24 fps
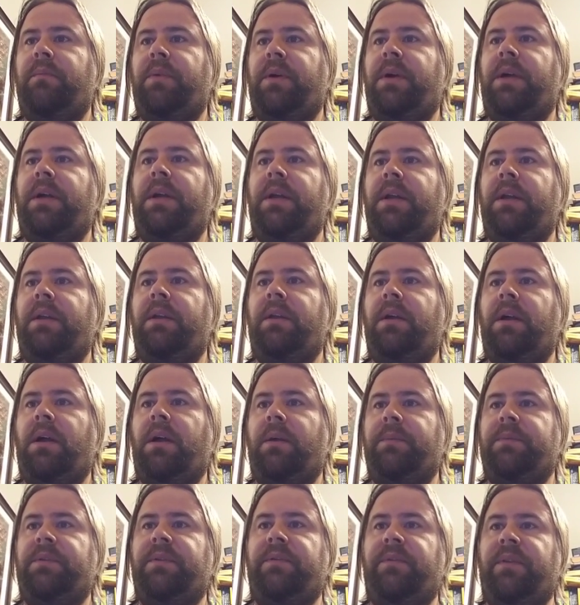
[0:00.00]
by
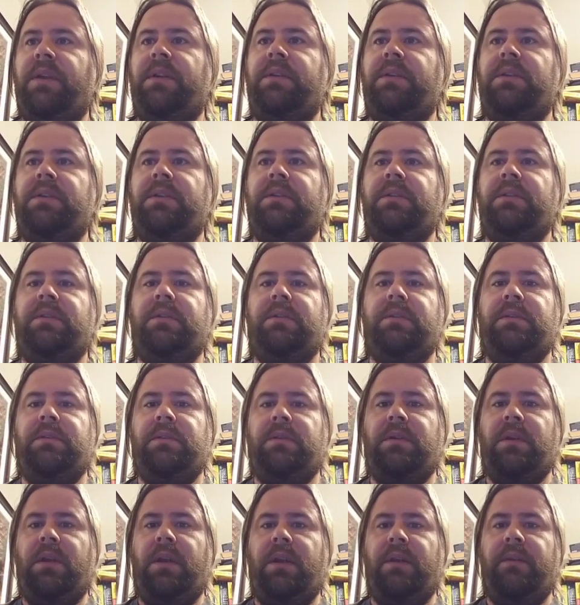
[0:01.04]
observations,
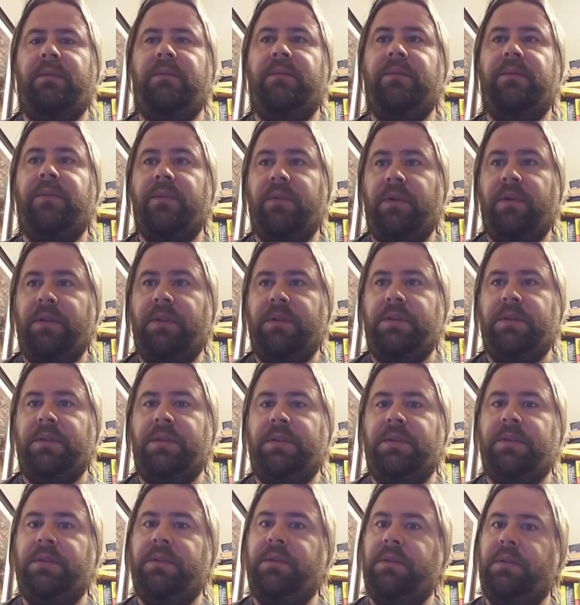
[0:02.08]

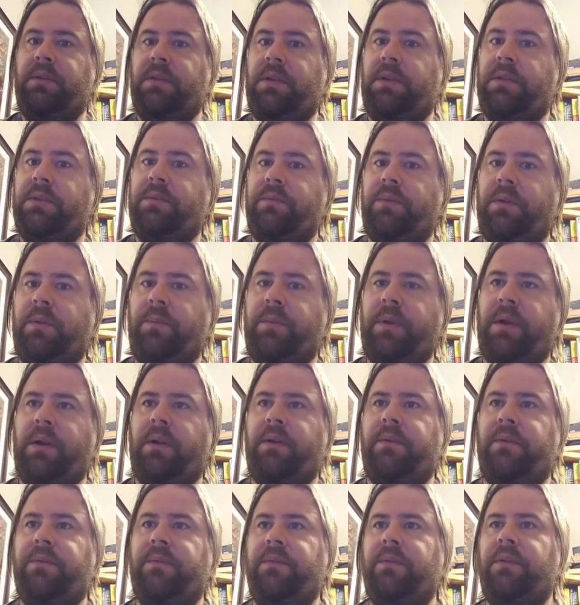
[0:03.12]
inferences, and that's really
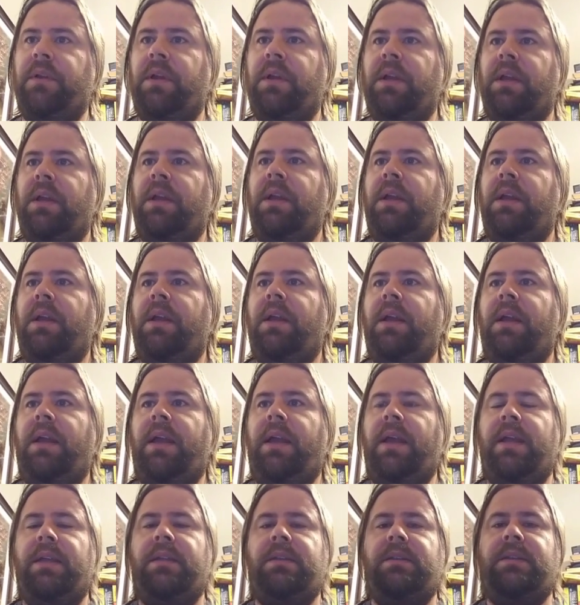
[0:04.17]
powerful,
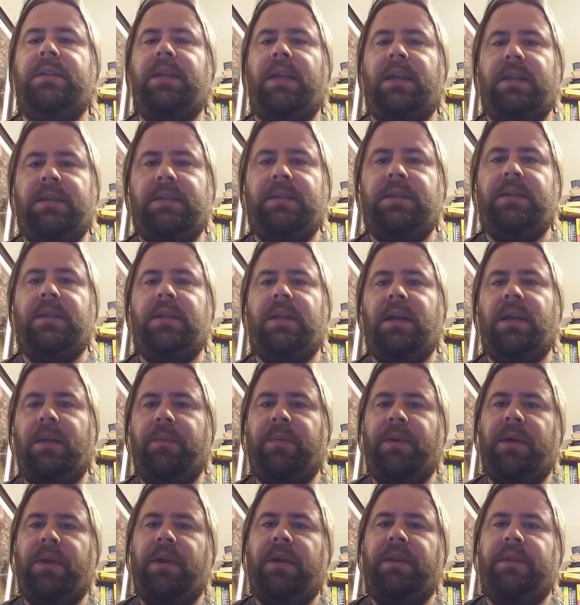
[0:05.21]
and tested
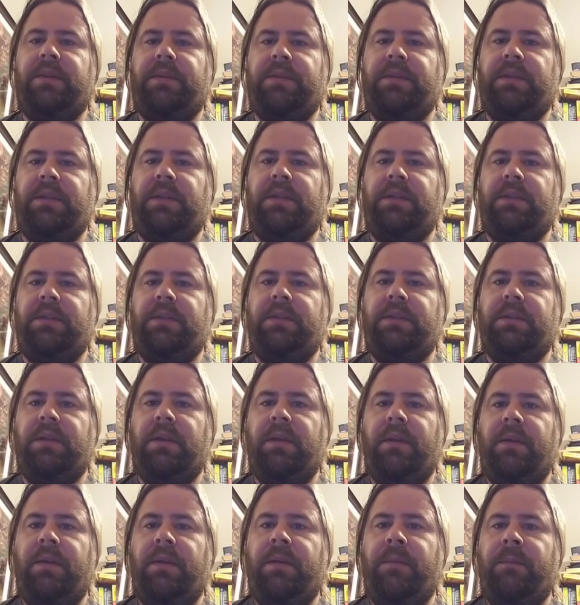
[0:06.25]
hypotheses.
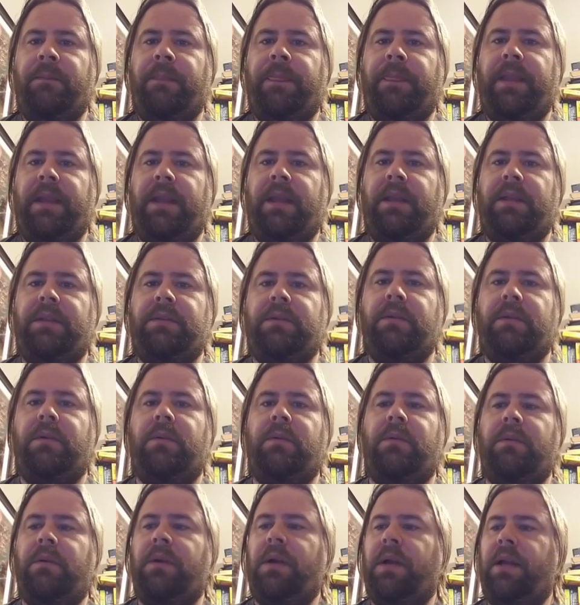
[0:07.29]
And
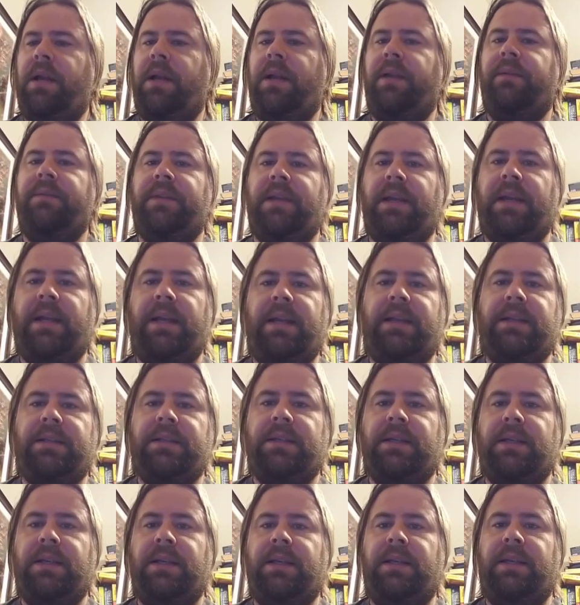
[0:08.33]
so I have to
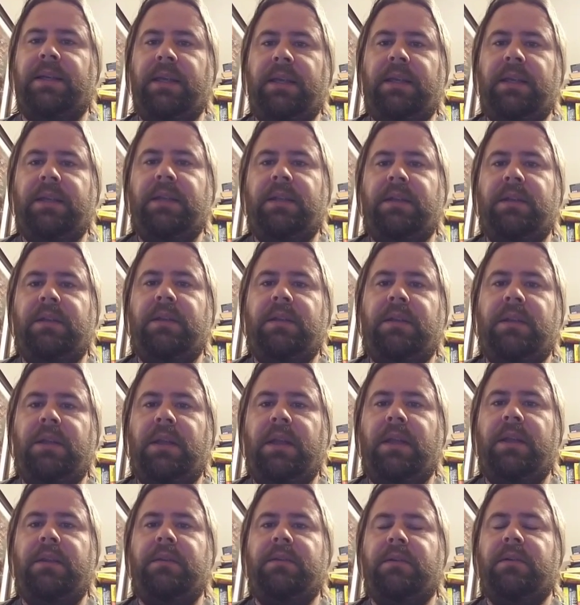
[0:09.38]
ask again,
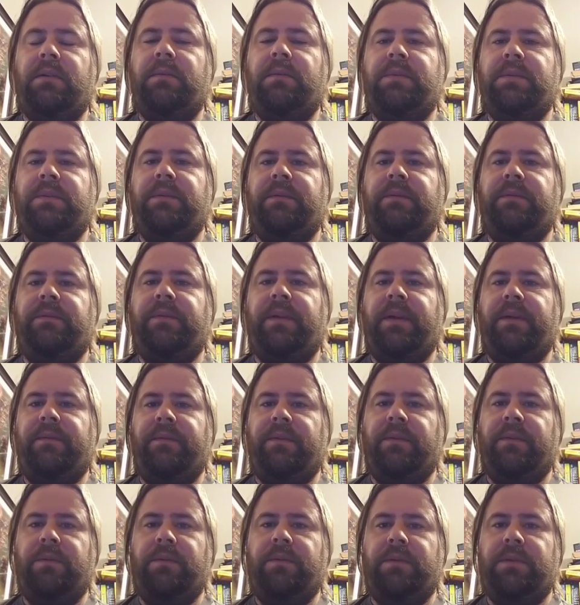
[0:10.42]
in terms of
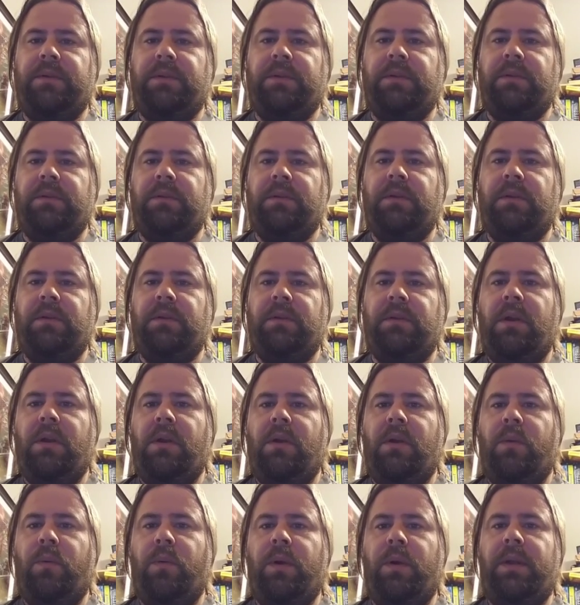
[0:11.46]
evolution,
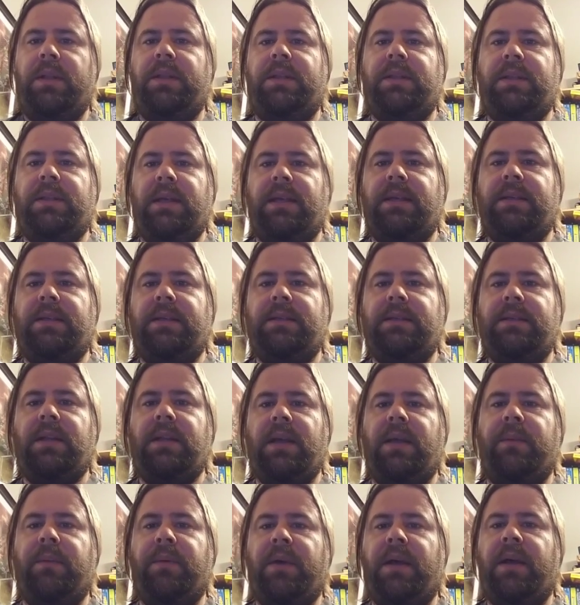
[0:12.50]
what tested
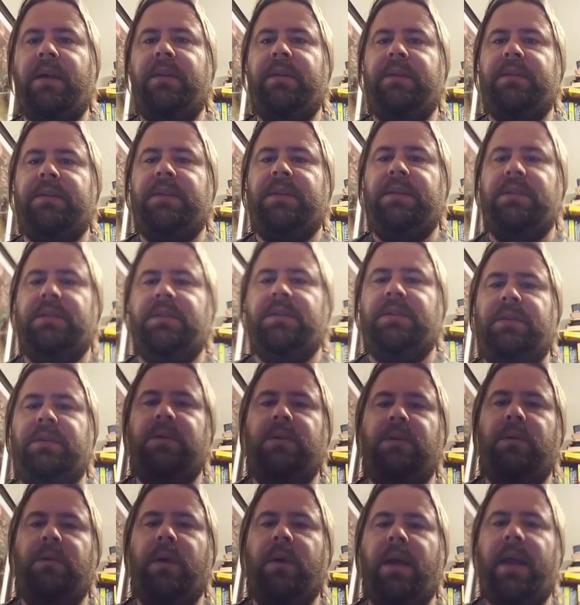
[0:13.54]
hypotheses do
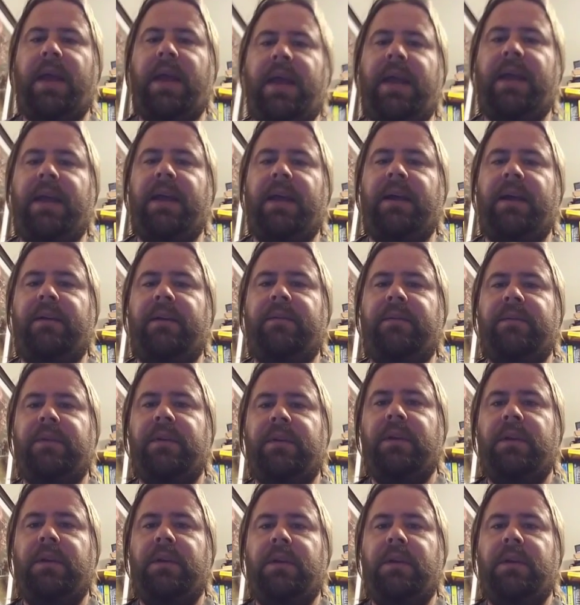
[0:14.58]
you have